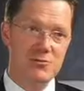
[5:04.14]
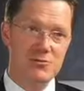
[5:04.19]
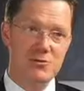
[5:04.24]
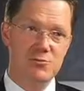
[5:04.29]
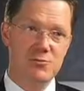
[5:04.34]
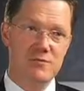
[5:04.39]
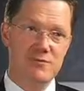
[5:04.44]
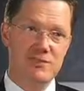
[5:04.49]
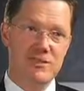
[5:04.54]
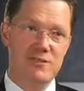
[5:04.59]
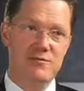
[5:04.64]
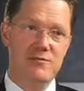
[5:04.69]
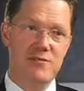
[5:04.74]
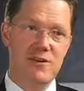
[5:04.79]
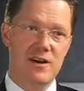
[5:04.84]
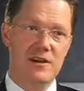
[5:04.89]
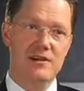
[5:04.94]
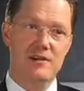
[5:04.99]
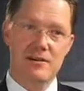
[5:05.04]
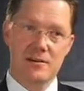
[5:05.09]
which we
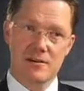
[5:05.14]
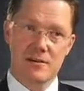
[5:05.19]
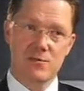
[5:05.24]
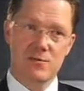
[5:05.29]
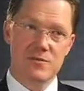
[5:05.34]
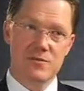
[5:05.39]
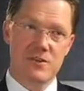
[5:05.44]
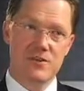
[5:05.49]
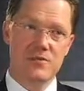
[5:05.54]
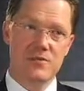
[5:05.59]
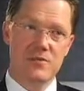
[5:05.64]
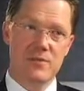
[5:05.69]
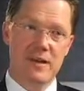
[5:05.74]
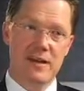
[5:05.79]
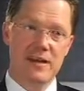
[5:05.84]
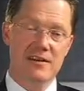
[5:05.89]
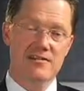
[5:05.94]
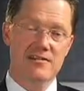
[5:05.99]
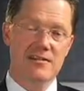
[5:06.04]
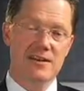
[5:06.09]
identified with Exit
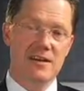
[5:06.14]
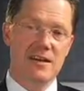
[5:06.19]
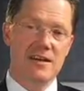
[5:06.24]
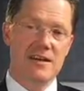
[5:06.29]
Max,